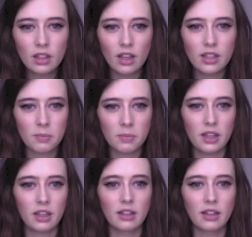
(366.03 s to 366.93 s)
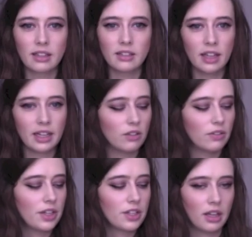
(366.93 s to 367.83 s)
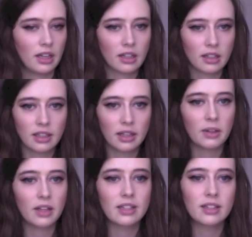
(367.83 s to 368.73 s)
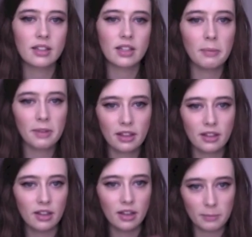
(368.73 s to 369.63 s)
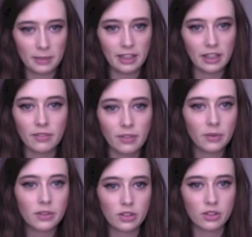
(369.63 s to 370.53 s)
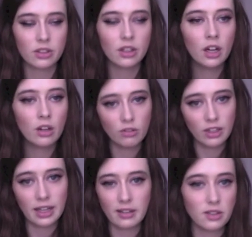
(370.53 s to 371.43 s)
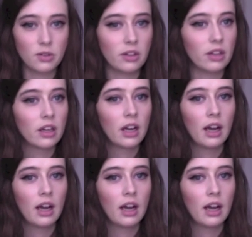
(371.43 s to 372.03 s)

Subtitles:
is something like light coverage and liquid. It's the type of thing that I'd apply if I was just running out the door,